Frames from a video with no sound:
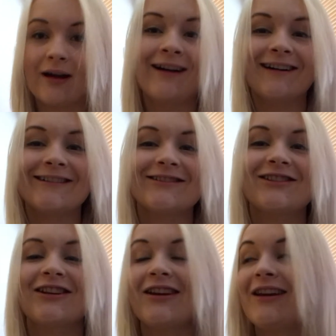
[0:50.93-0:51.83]

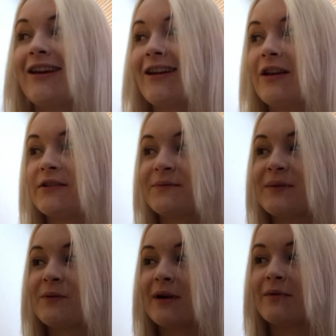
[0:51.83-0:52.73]
And some
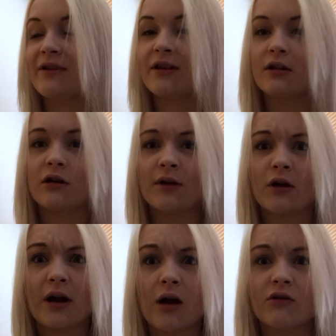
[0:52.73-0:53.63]
people might be thinking, oh my
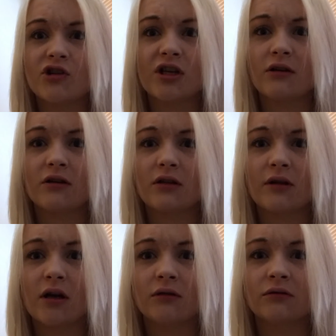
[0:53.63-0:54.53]
god, how is she going to do that?